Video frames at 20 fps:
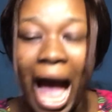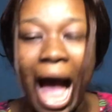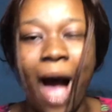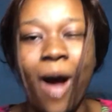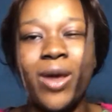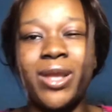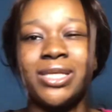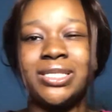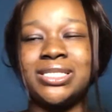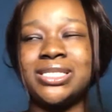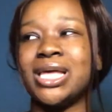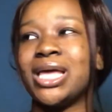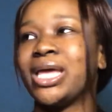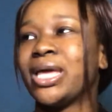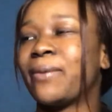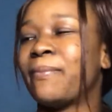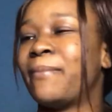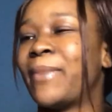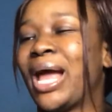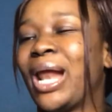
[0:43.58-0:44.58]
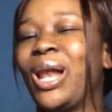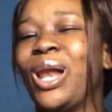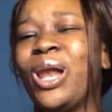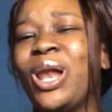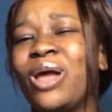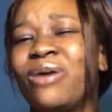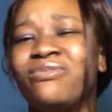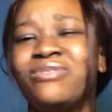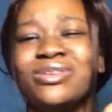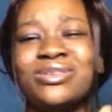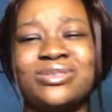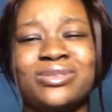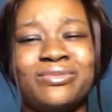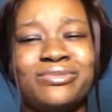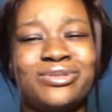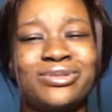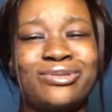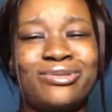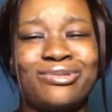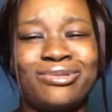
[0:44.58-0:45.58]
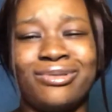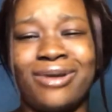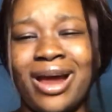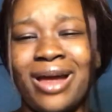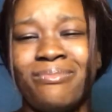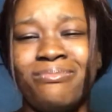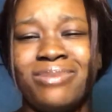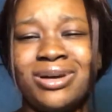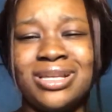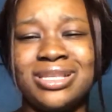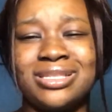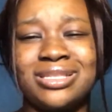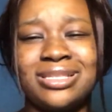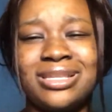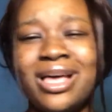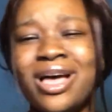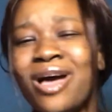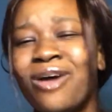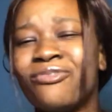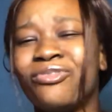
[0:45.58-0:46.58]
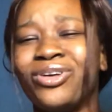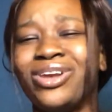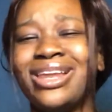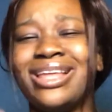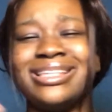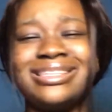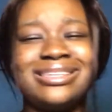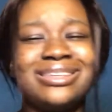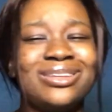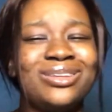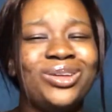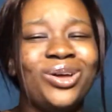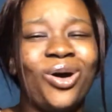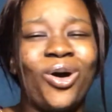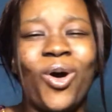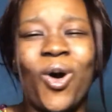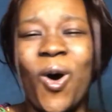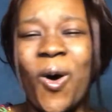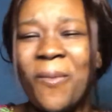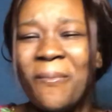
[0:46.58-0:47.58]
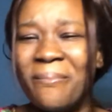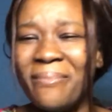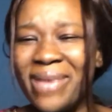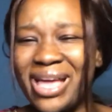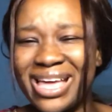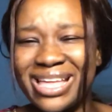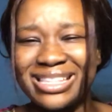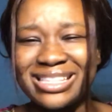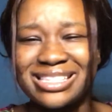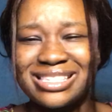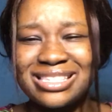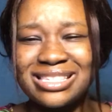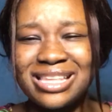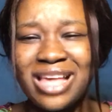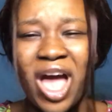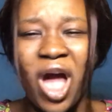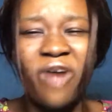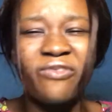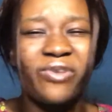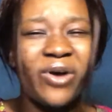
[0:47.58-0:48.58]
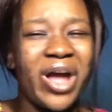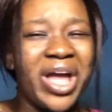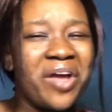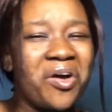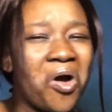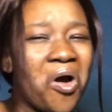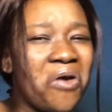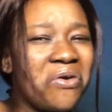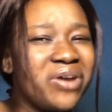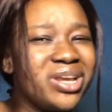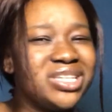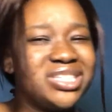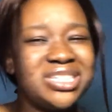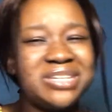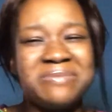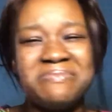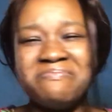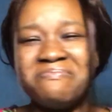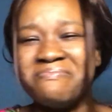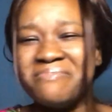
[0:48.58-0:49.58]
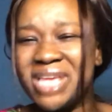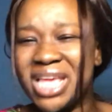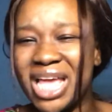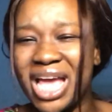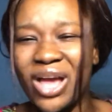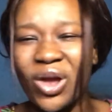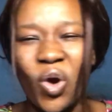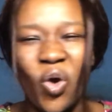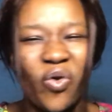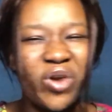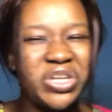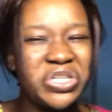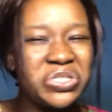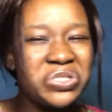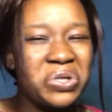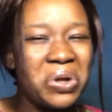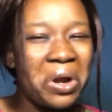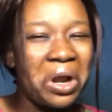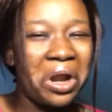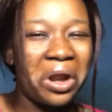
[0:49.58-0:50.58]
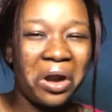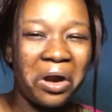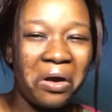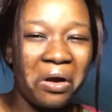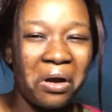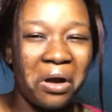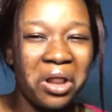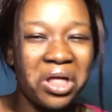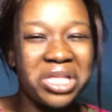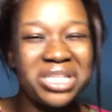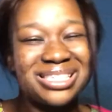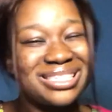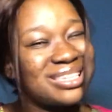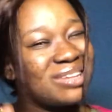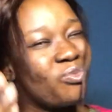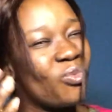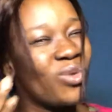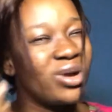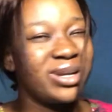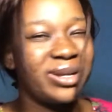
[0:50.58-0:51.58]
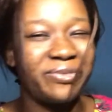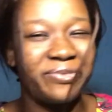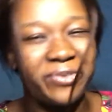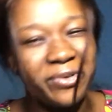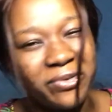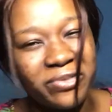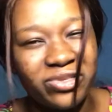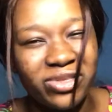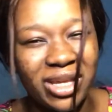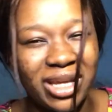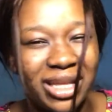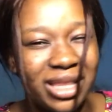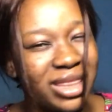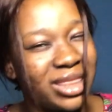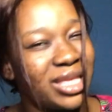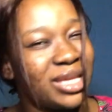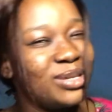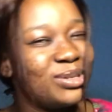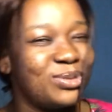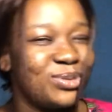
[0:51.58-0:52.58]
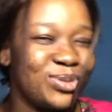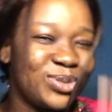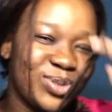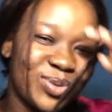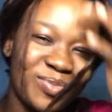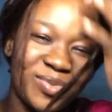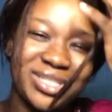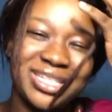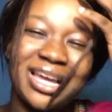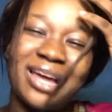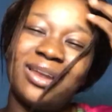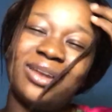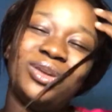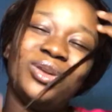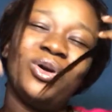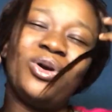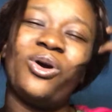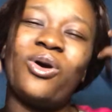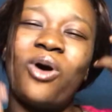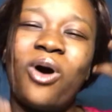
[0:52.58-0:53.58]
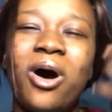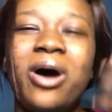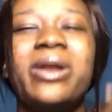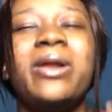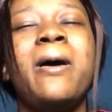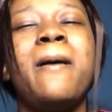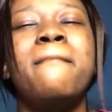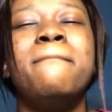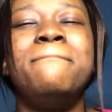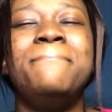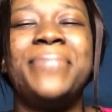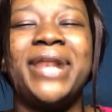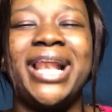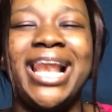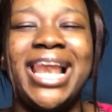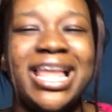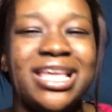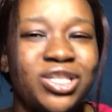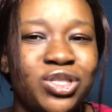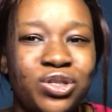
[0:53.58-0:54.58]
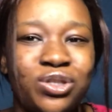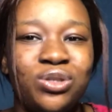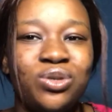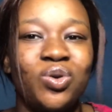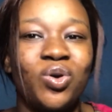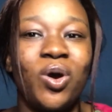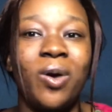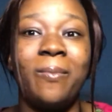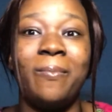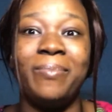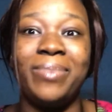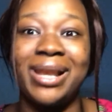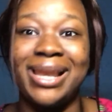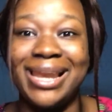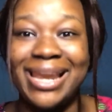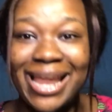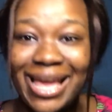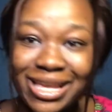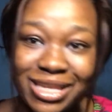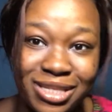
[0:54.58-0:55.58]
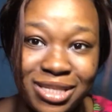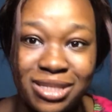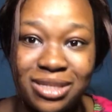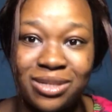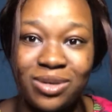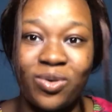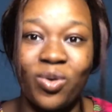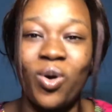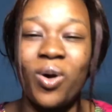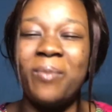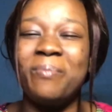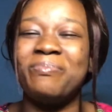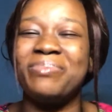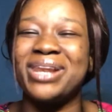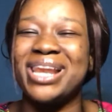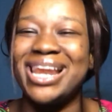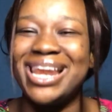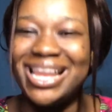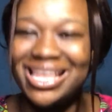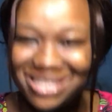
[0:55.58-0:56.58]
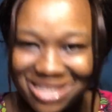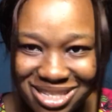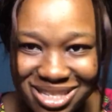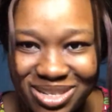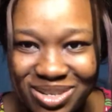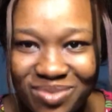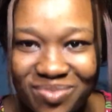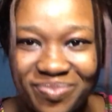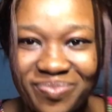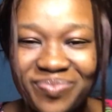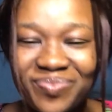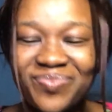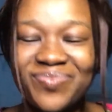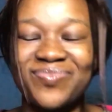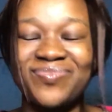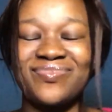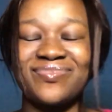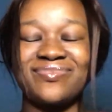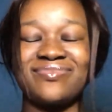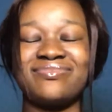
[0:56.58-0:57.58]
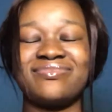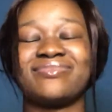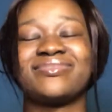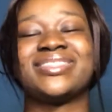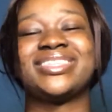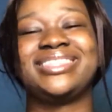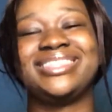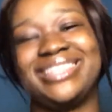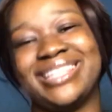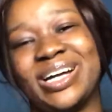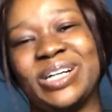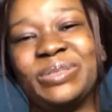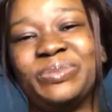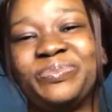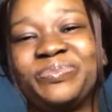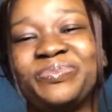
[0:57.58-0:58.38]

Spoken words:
I want to thank my lovely subscribers for letting in your comments, for encouraging me, encouraging your girl. It's a wonderful thing. Thank you so much. And God bless you. God bless you. God bless you. Now,